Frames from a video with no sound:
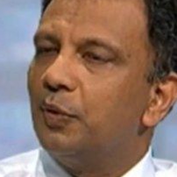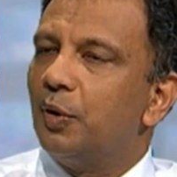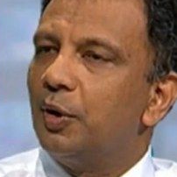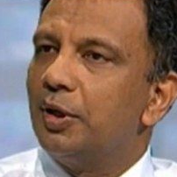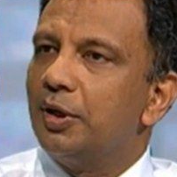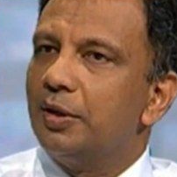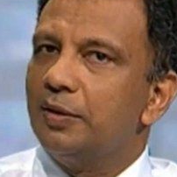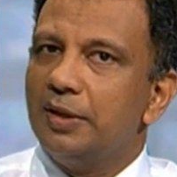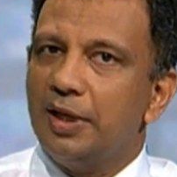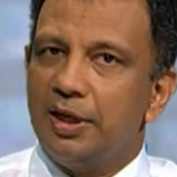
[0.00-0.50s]

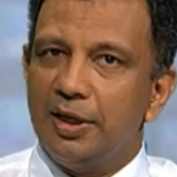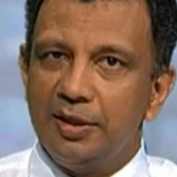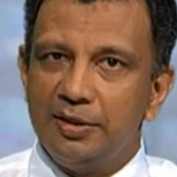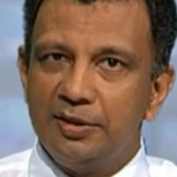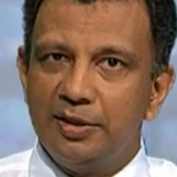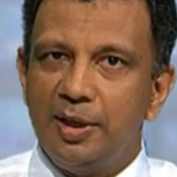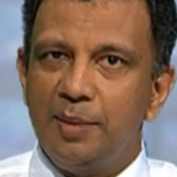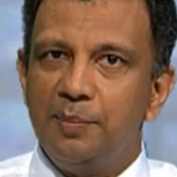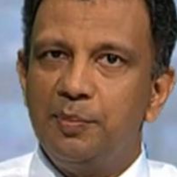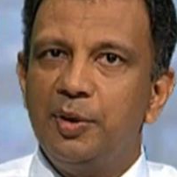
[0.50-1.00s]
the
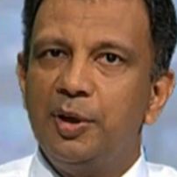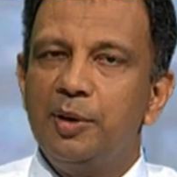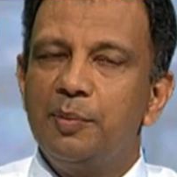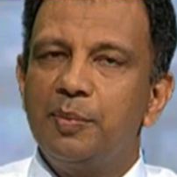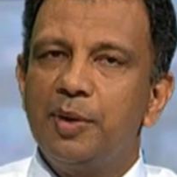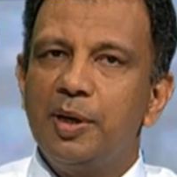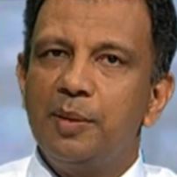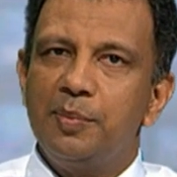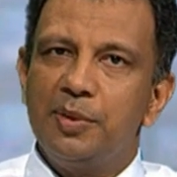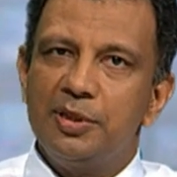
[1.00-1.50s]
descriptive
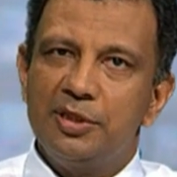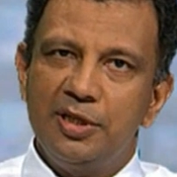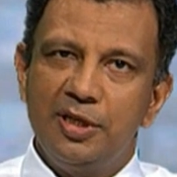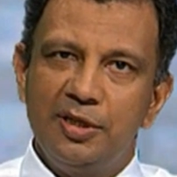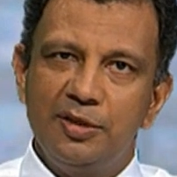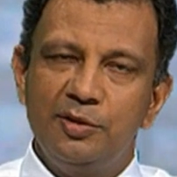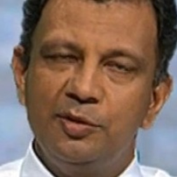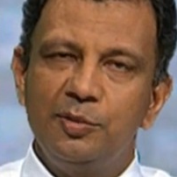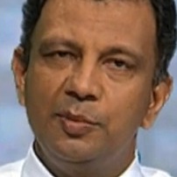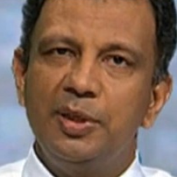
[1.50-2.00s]

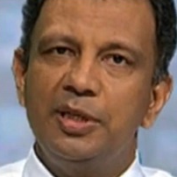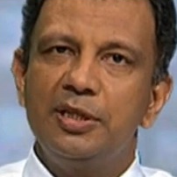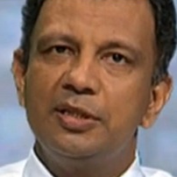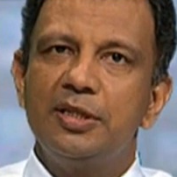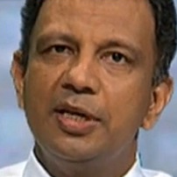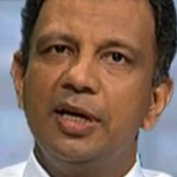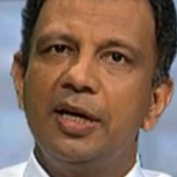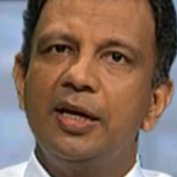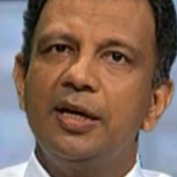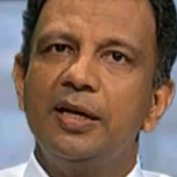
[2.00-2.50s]
purposes, we
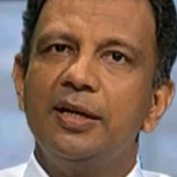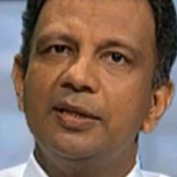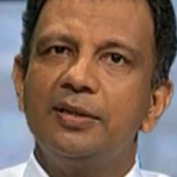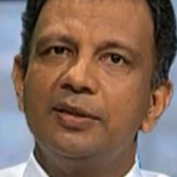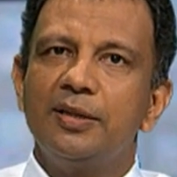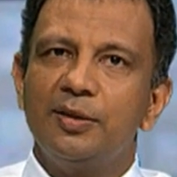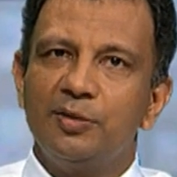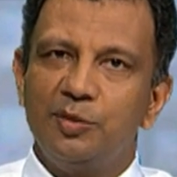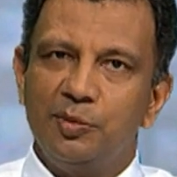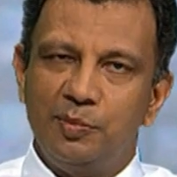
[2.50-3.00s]
say
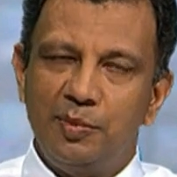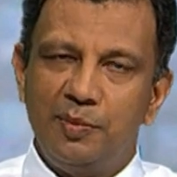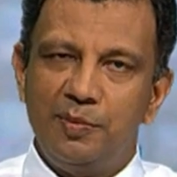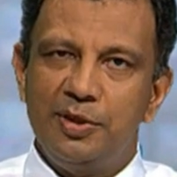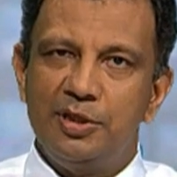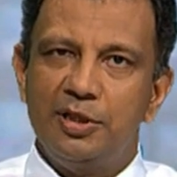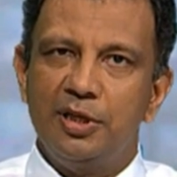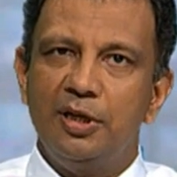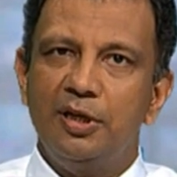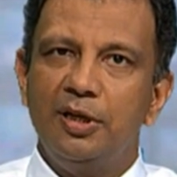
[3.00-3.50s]
it's a
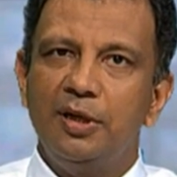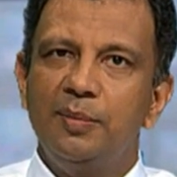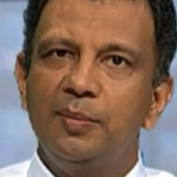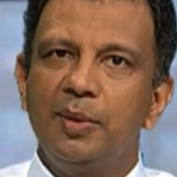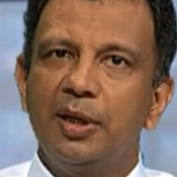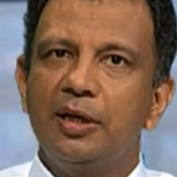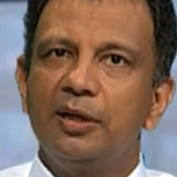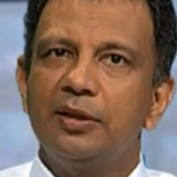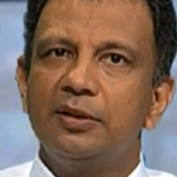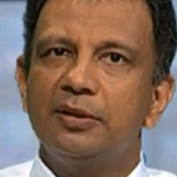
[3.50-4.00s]
superficial,
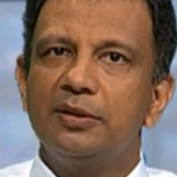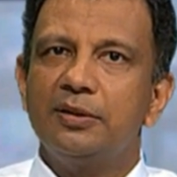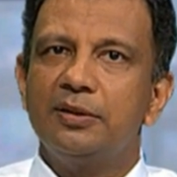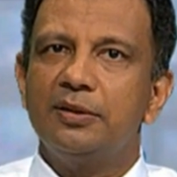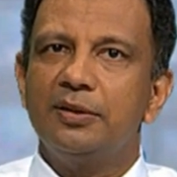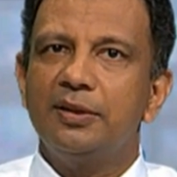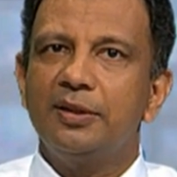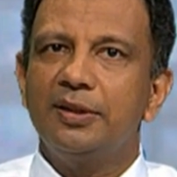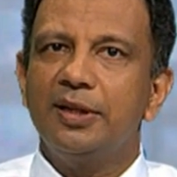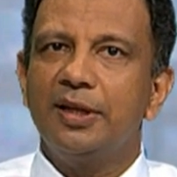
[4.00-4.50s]

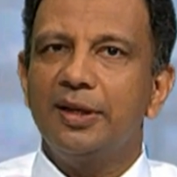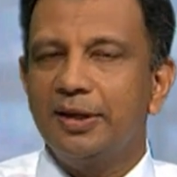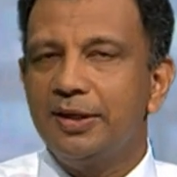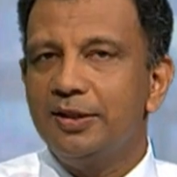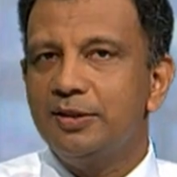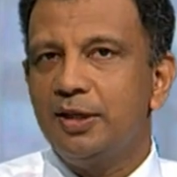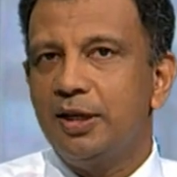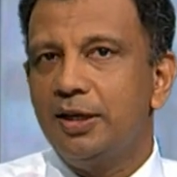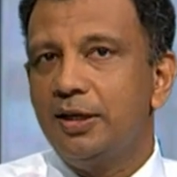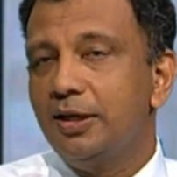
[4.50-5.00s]
because the
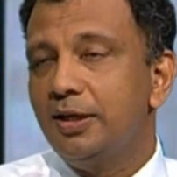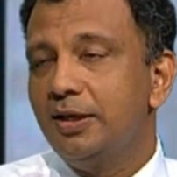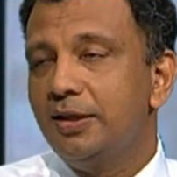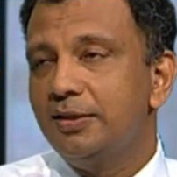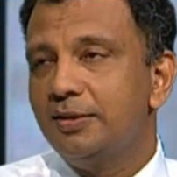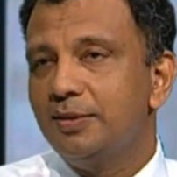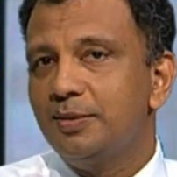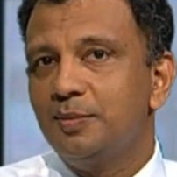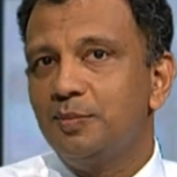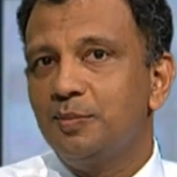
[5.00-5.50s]
reason
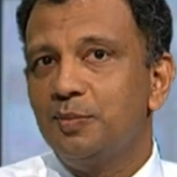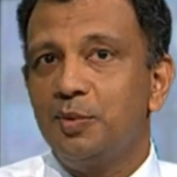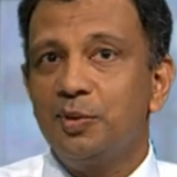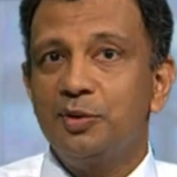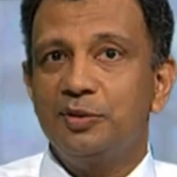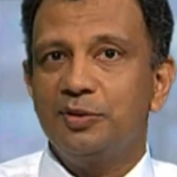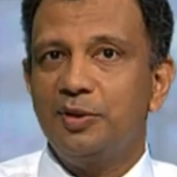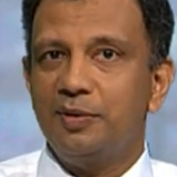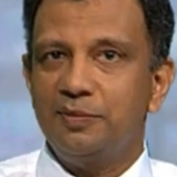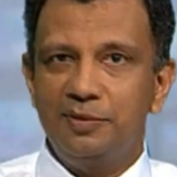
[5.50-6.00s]
is
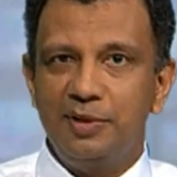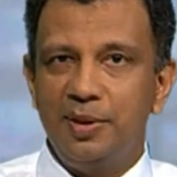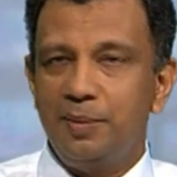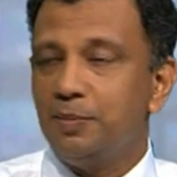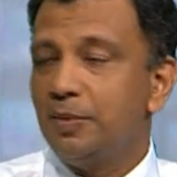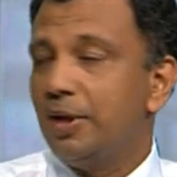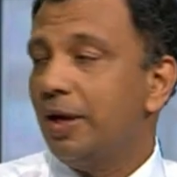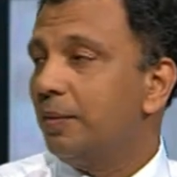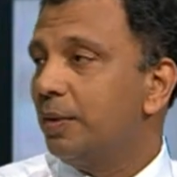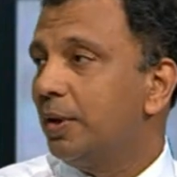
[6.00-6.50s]
most of
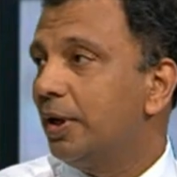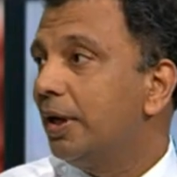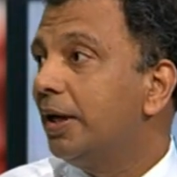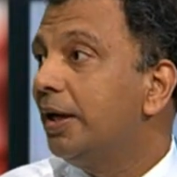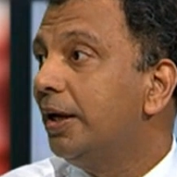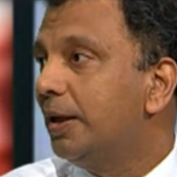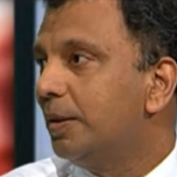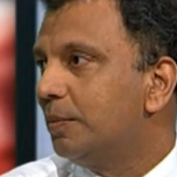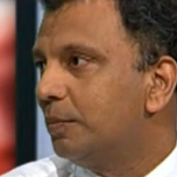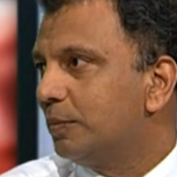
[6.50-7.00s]
them they will
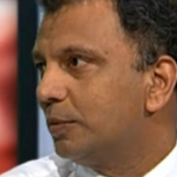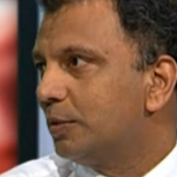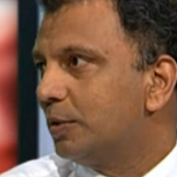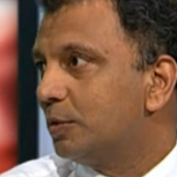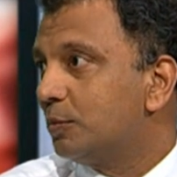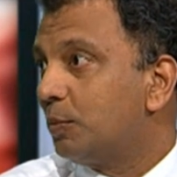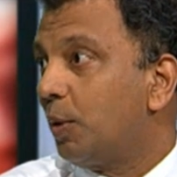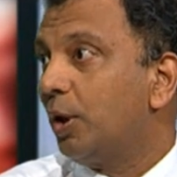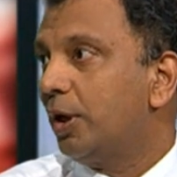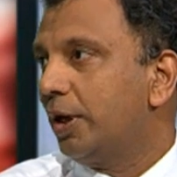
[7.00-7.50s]
heal
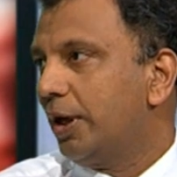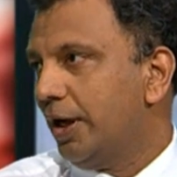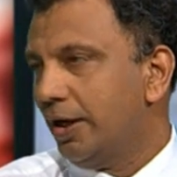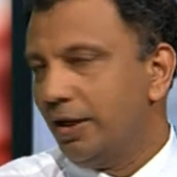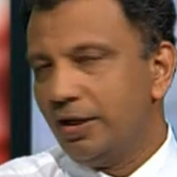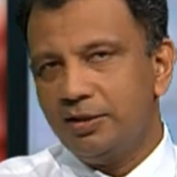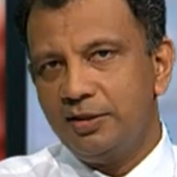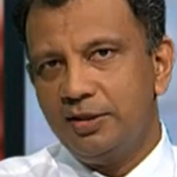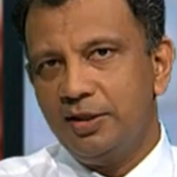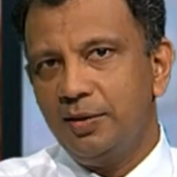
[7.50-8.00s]

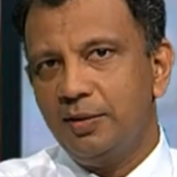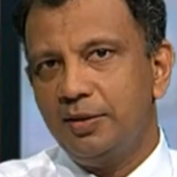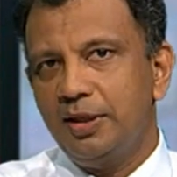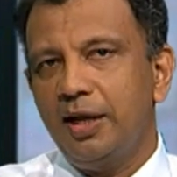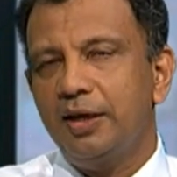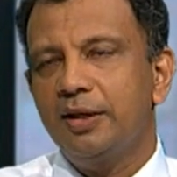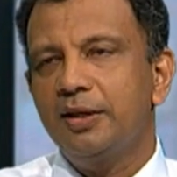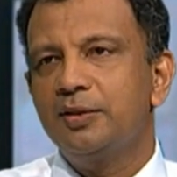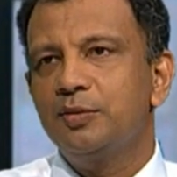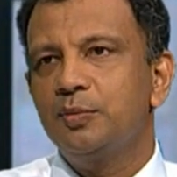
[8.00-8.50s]
spontaneously,
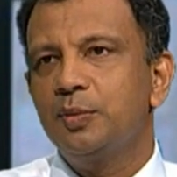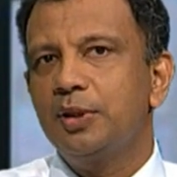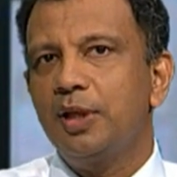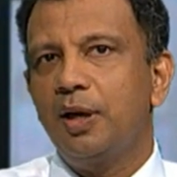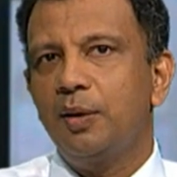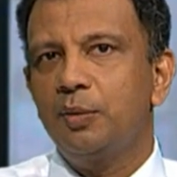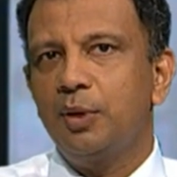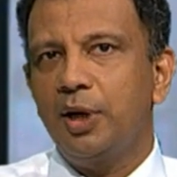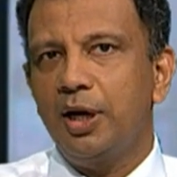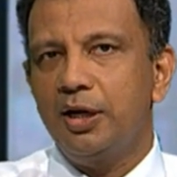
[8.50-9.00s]
that is
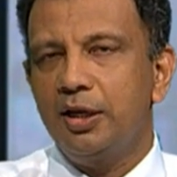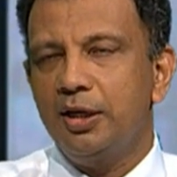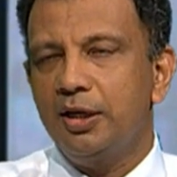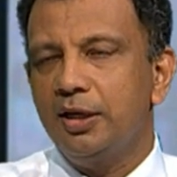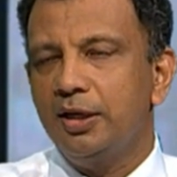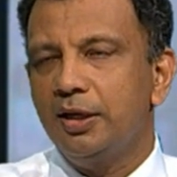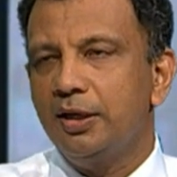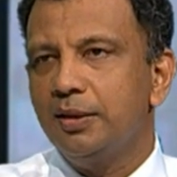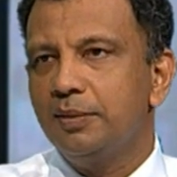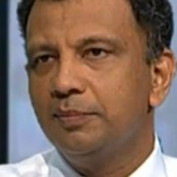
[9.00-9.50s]
without
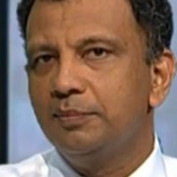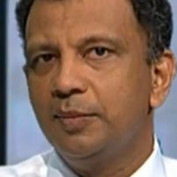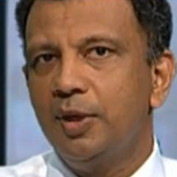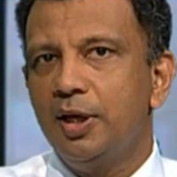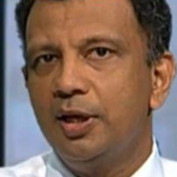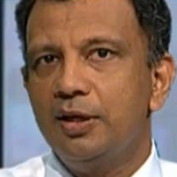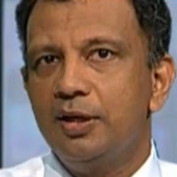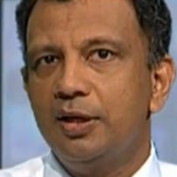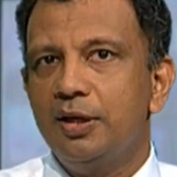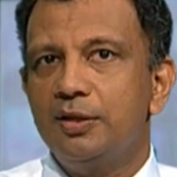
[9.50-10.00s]
any
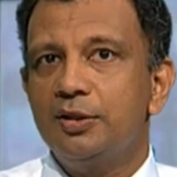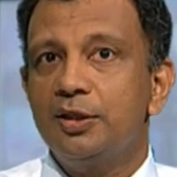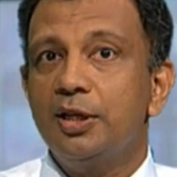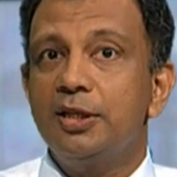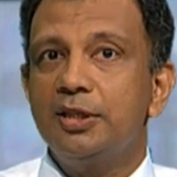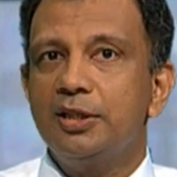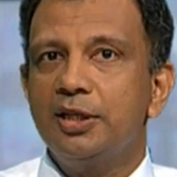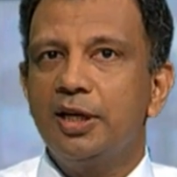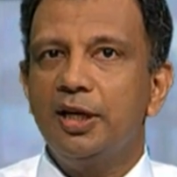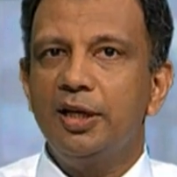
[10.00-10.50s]

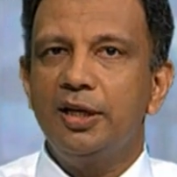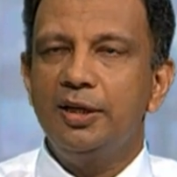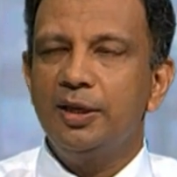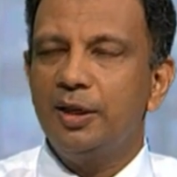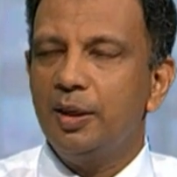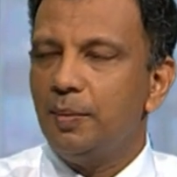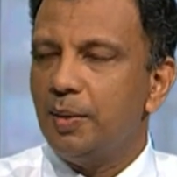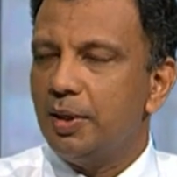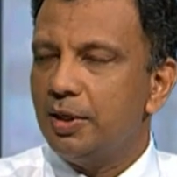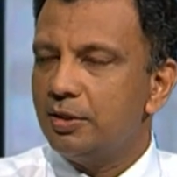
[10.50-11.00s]
surgical
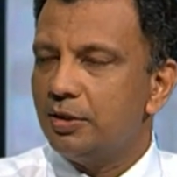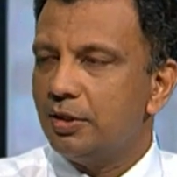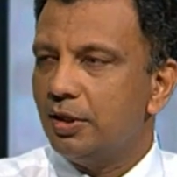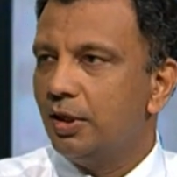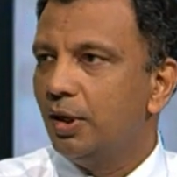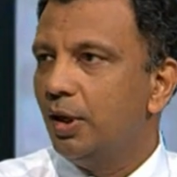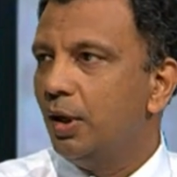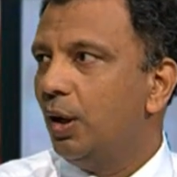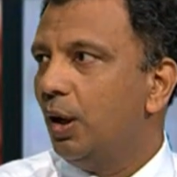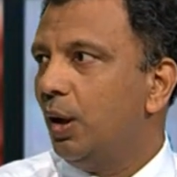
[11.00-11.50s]
intervention.
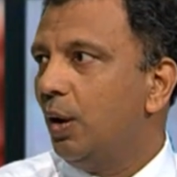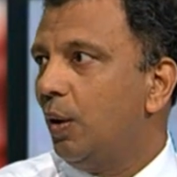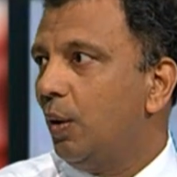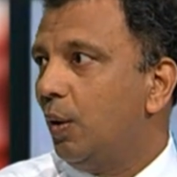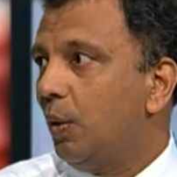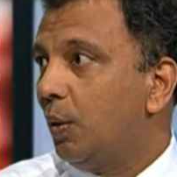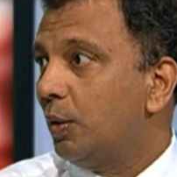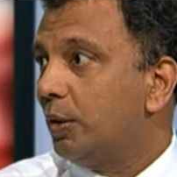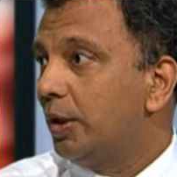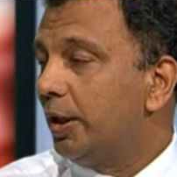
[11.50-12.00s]

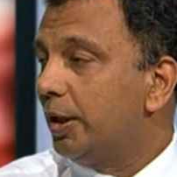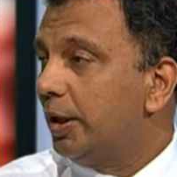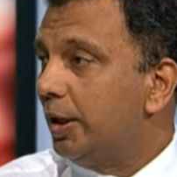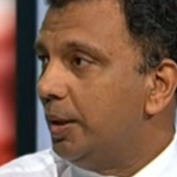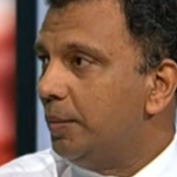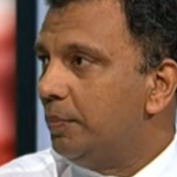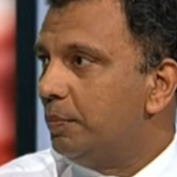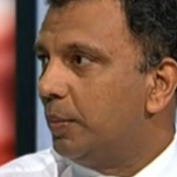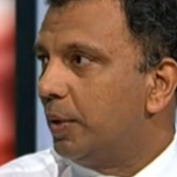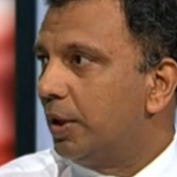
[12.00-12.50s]
Or the
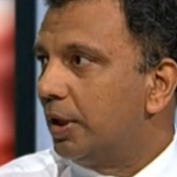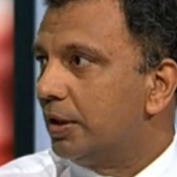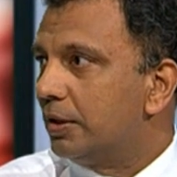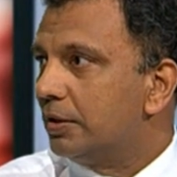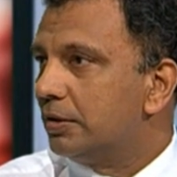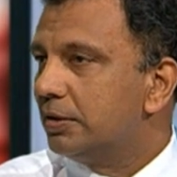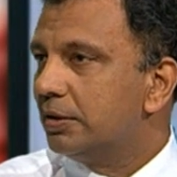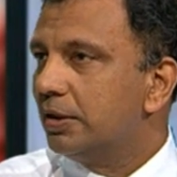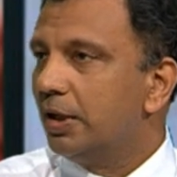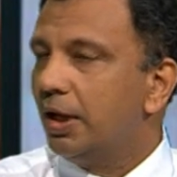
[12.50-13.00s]
deep burns,